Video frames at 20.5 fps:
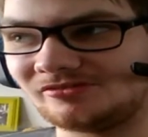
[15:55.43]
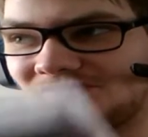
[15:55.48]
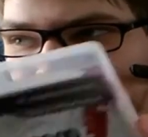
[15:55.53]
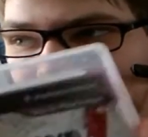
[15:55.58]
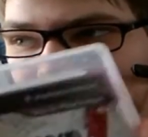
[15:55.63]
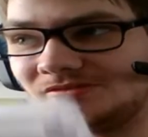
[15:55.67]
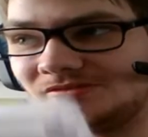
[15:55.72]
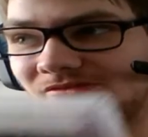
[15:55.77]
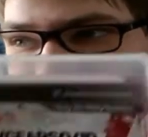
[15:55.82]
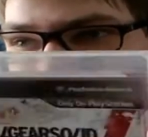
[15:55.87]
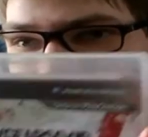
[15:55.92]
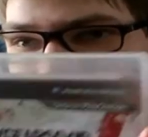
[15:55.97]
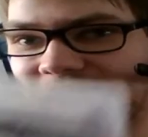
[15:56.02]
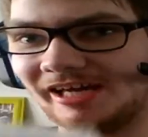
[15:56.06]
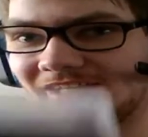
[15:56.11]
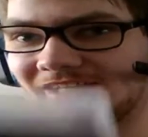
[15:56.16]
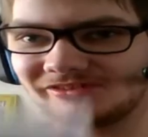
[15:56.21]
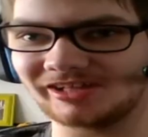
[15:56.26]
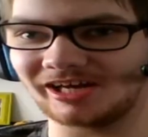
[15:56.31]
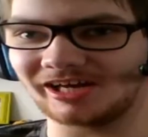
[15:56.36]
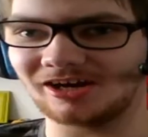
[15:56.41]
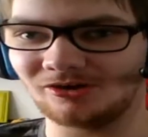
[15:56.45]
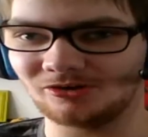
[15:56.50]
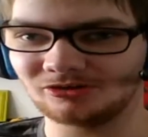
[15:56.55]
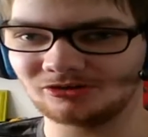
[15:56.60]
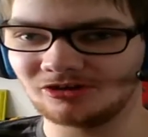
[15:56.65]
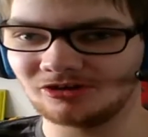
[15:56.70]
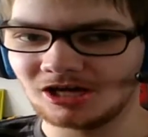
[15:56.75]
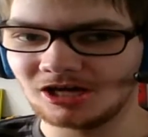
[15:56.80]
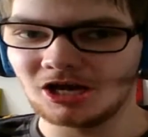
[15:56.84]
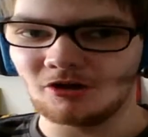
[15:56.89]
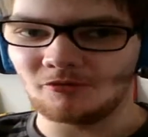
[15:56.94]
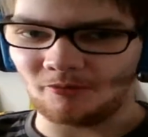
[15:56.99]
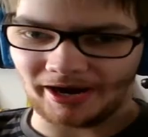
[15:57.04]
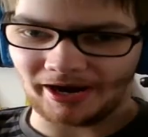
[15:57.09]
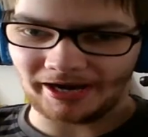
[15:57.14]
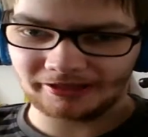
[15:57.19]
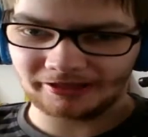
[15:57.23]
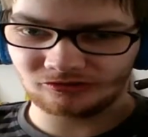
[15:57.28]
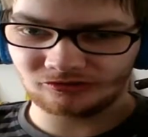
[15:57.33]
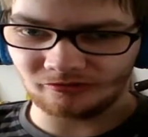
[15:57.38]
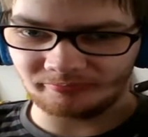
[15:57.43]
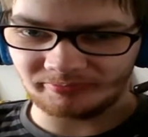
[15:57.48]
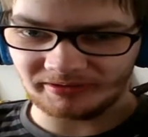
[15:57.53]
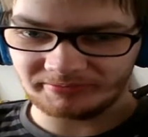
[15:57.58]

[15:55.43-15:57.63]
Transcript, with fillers: to test out why do